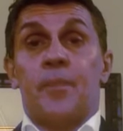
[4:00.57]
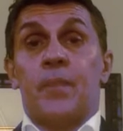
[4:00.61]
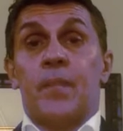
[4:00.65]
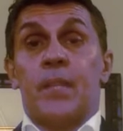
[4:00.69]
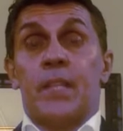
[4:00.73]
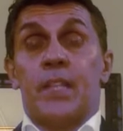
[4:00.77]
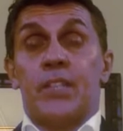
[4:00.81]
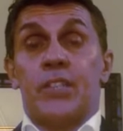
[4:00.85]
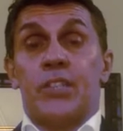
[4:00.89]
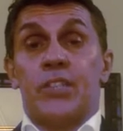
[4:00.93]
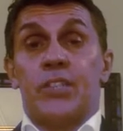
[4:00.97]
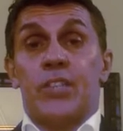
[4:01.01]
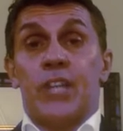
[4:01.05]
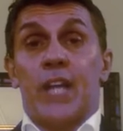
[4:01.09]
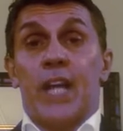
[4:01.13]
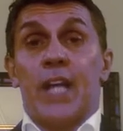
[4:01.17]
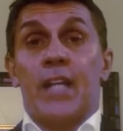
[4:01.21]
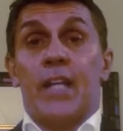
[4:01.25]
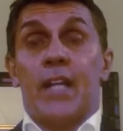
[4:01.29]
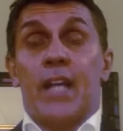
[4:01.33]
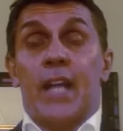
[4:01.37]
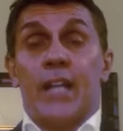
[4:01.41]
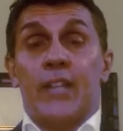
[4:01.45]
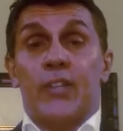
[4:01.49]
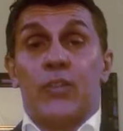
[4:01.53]
It's
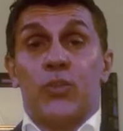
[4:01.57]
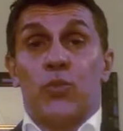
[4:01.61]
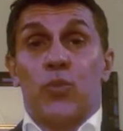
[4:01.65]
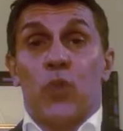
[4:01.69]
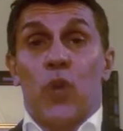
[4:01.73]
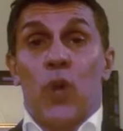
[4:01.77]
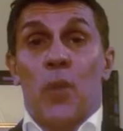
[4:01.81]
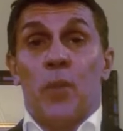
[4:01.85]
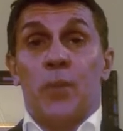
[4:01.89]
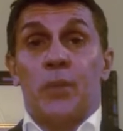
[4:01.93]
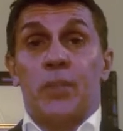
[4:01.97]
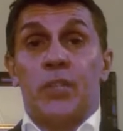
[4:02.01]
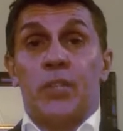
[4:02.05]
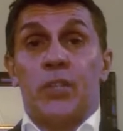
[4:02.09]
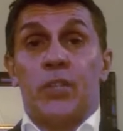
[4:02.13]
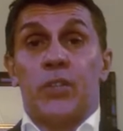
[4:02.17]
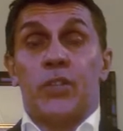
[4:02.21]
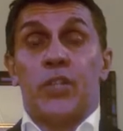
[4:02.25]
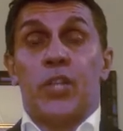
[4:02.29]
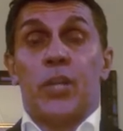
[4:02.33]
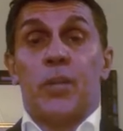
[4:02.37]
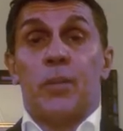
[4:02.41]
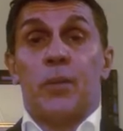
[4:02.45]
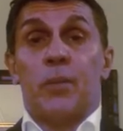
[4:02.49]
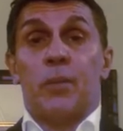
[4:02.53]
designed as a raw material
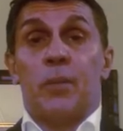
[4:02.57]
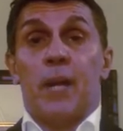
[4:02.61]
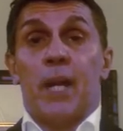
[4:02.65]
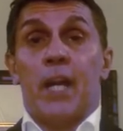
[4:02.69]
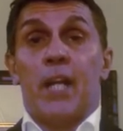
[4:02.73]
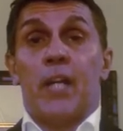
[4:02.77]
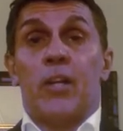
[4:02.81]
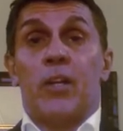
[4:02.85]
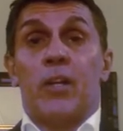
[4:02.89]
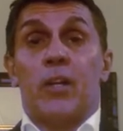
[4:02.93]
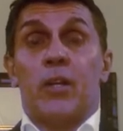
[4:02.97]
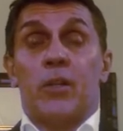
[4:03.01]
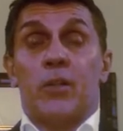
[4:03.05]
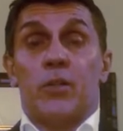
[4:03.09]
to help your body